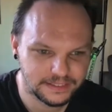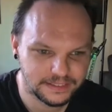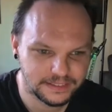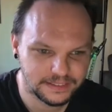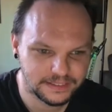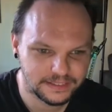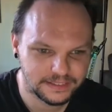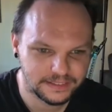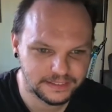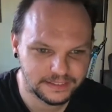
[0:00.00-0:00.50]

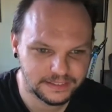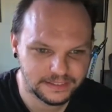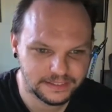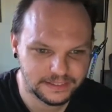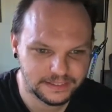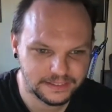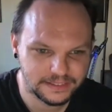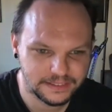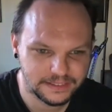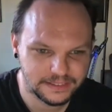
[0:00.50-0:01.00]

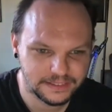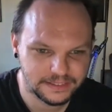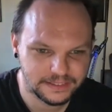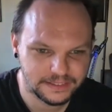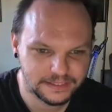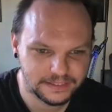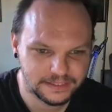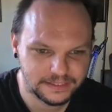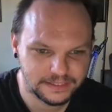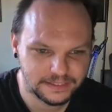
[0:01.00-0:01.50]

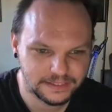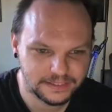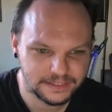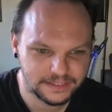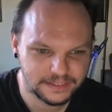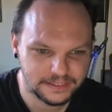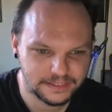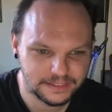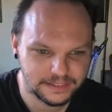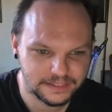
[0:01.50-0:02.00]

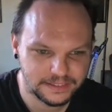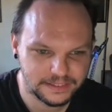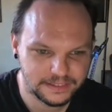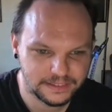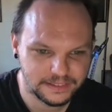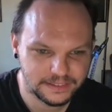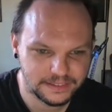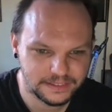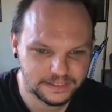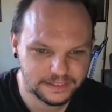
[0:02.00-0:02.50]

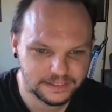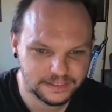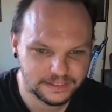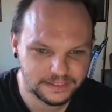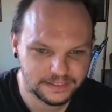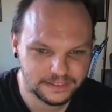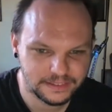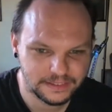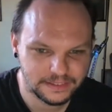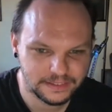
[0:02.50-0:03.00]

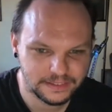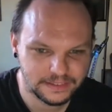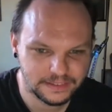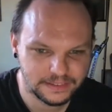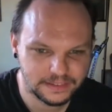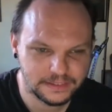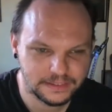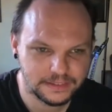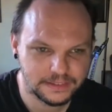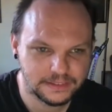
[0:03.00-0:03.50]

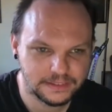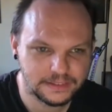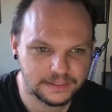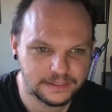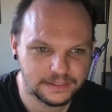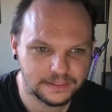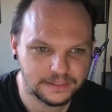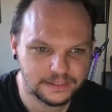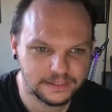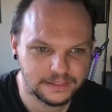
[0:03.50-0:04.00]

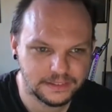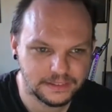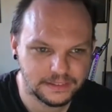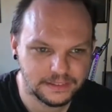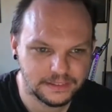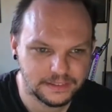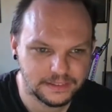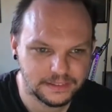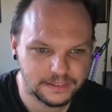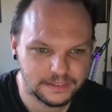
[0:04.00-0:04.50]

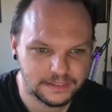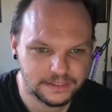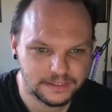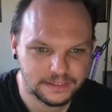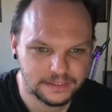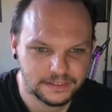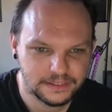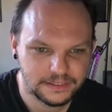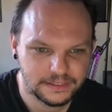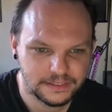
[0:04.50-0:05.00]

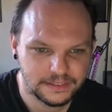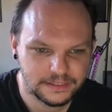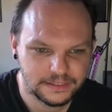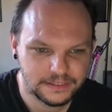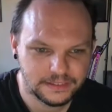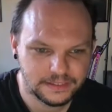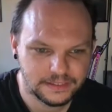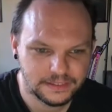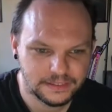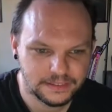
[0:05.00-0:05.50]

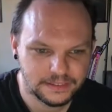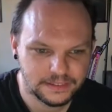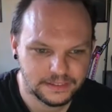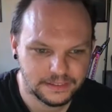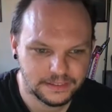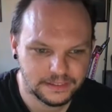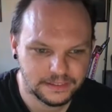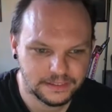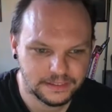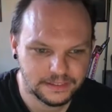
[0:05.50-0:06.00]

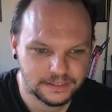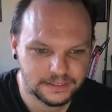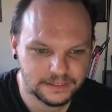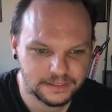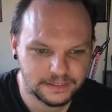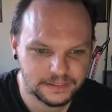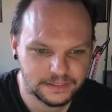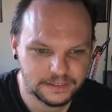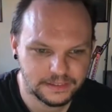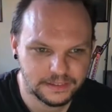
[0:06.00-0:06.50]

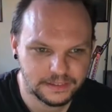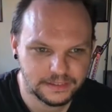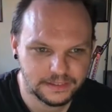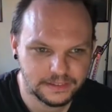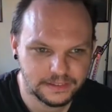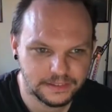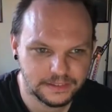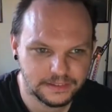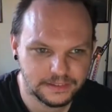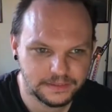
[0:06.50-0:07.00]

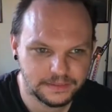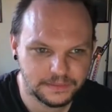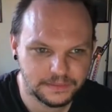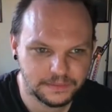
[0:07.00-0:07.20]
No words are spoken by the person on screen.